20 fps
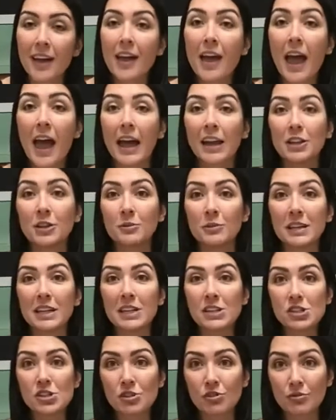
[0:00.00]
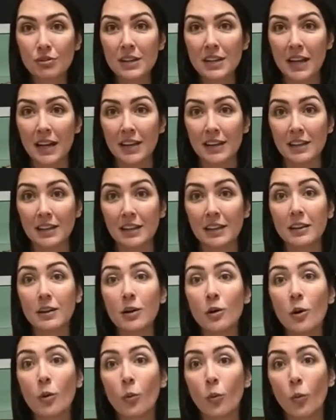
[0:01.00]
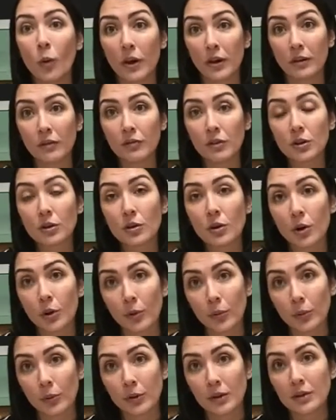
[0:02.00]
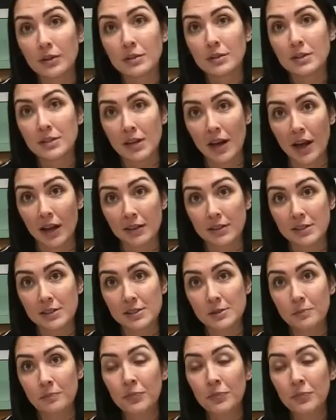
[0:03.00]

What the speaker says: and you each created one of your own dots.